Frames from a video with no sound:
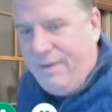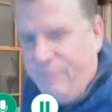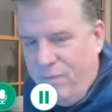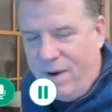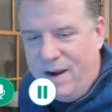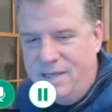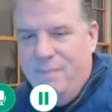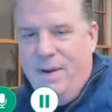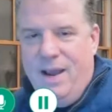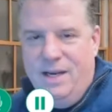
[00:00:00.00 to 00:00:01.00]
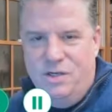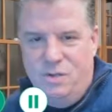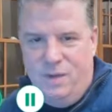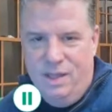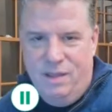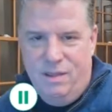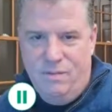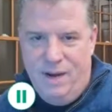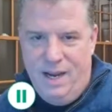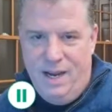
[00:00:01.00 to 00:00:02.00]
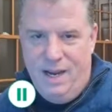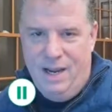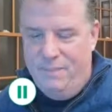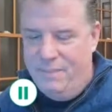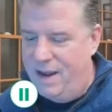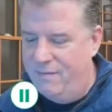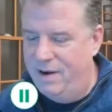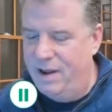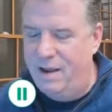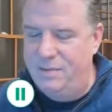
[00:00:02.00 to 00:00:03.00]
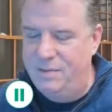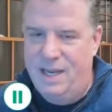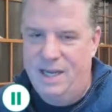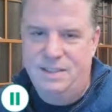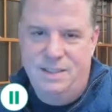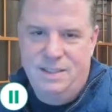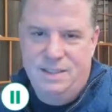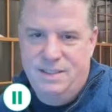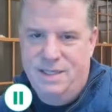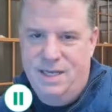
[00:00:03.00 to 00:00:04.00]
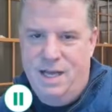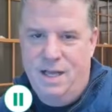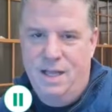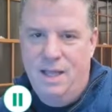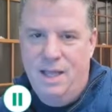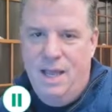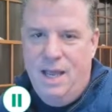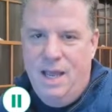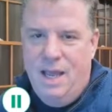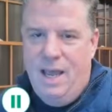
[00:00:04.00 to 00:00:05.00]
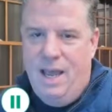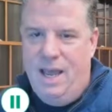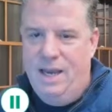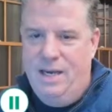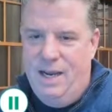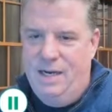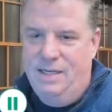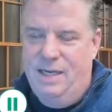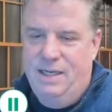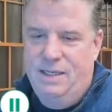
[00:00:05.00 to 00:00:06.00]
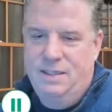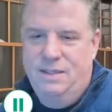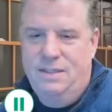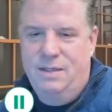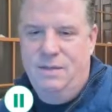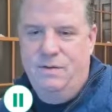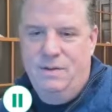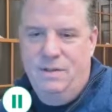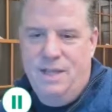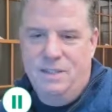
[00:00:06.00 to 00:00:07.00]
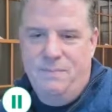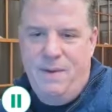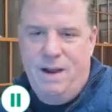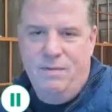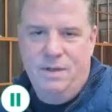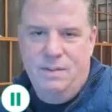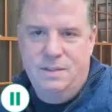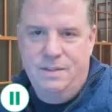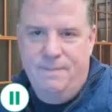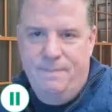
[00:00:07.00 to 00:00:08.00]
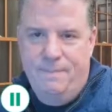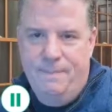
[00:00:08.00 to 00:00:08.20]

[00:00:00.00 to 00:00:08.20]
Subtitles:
have the right to buy at 23, but I have an obligation to sell at 19. So that's backwards.